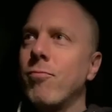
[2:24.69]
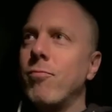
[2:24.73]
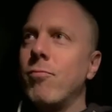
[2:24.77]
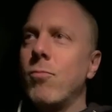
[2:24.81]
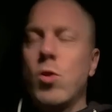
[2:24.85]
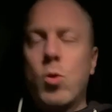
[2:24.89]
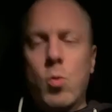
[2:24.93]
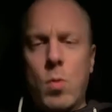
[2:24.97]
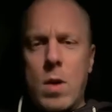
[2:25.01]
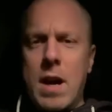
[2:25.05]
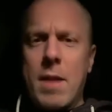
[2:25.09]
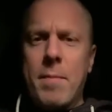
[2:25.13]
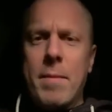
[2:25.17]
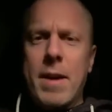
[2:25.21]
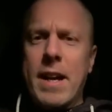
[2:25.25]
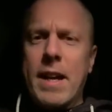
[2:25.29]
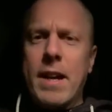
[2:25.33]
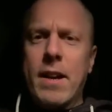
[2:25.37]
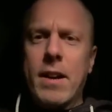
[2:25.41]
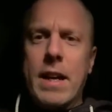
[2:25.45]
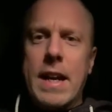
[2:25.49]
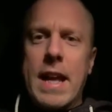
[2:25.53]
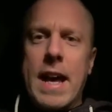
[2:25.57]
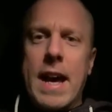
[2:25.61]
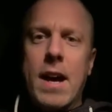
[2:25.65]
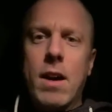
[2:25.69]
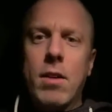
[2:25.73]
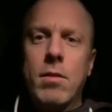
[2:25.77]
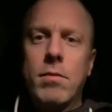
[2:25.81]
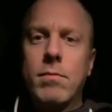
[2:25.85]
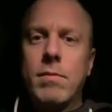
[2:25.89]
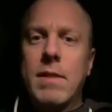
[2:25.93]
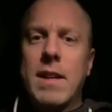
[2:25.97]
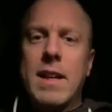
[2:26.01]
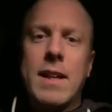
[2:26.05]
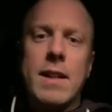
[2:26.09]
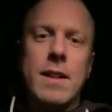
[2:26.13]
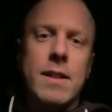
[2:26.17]
So why am I here now?
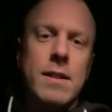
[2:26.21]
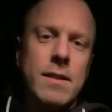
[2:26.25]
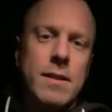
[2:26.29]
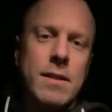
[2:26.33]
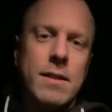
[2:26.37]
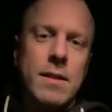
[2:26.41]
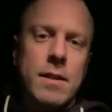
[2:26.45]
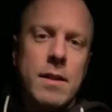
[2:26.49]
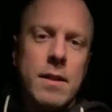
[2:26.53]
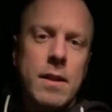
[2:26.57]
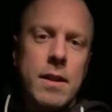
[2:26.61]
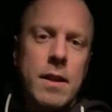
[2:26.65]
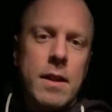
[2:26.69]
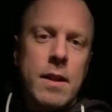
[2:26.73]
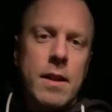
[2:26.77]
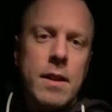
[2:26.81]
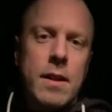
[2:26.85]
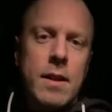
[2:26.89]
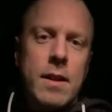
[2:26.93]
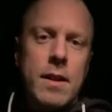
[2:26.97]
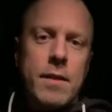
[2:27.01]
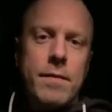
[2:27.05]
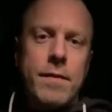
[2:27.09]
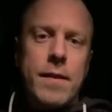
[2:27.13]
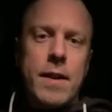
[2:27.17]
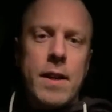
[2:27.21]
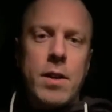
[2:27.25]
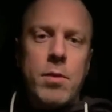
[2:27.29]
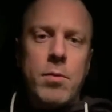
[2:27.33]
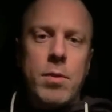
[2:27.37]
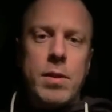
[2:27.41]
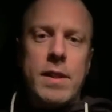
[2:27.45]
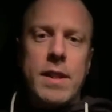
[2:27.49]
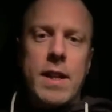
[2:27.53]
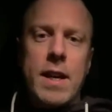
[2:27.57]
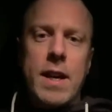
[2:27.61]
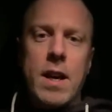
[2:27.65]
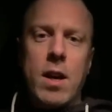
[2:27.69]
Eh, figured
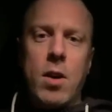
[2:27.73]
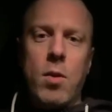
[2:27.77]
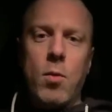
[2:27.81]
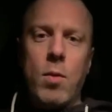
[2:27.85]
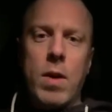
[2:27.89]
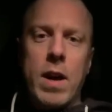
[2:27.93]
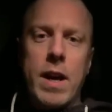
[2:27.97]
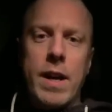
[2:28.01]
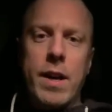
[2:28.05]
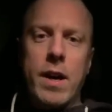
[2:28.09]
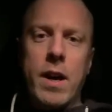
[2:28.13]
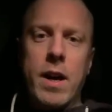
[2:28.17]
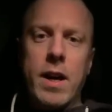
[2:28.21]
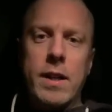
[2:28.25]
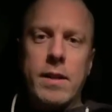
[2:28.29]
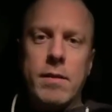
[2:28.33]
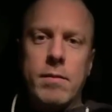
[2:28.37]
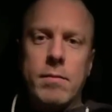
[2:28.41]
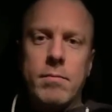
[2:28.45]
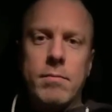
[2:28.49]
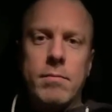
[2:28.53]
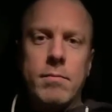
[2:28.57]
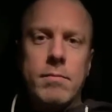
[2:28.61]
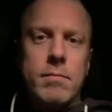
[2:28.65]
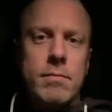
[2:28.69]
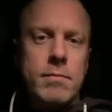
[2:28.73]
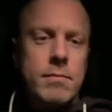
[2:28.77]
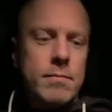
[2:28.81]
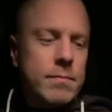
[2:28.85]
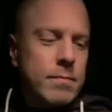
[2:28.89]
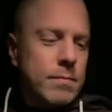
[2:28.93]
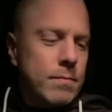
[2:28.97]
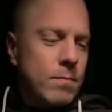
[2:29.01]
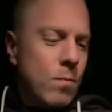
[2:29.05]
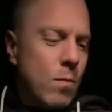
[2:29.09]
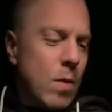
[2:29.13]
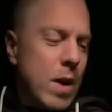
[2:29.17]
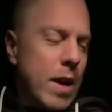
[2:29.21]
what the hell, why not?
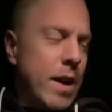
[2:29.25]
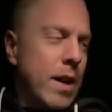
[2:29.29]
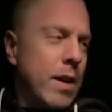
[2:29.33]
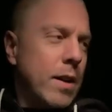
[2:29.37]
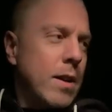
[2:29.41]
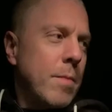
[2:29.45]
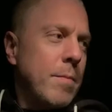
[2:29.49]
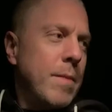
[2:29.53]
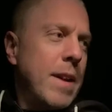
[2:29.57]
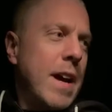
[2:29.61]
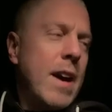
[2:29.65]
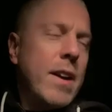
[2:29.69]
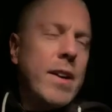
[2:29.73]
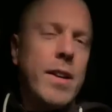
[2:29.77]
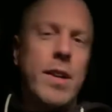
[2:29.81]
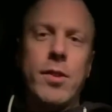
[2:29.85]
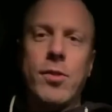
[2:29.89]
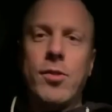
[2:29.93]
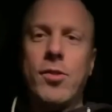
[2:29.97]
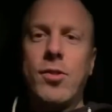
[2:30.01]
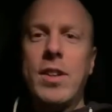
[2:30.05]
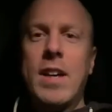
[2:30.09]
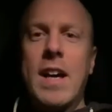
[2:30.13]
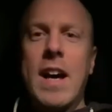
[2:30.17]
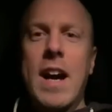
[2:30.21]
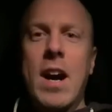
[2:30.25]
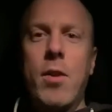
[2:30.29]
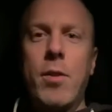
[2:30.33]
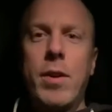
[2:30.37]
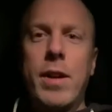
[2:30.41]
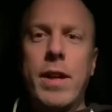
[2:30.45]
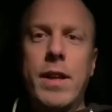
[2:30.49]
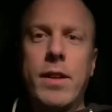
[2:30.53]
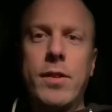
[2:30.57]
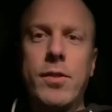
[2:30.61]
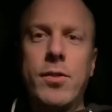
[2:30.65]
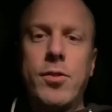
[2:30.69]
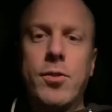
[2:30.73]
why not come down here, see how it
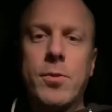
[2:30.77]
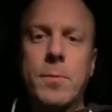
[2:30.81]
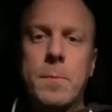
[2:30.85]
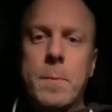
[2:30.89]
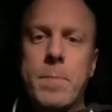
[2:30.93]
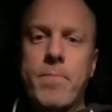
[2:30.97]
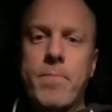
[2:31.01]
is?